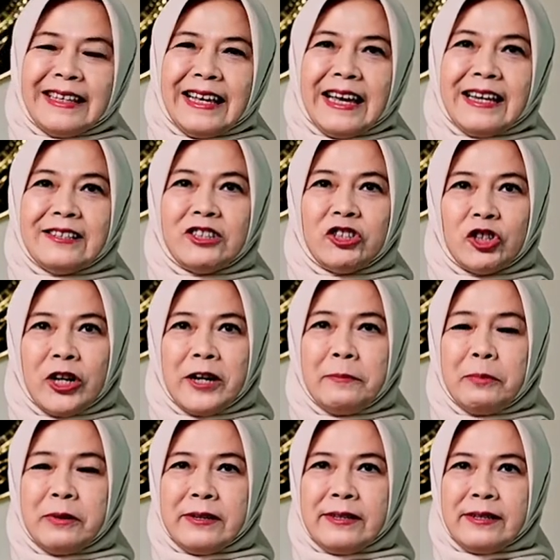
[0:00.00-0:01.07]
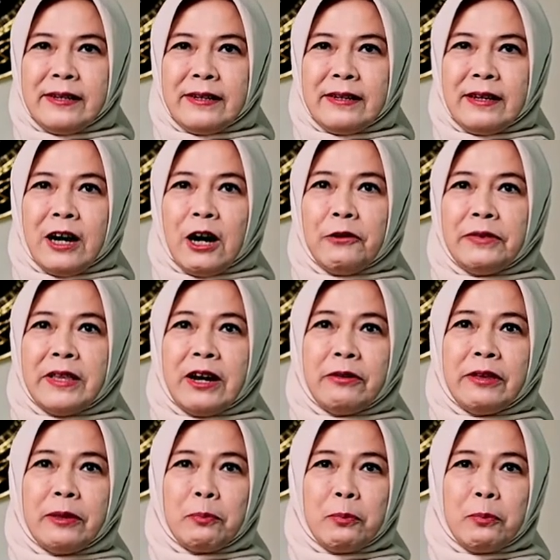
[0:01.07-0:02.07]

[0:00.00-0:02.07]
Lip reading: As Chairperson of the Audit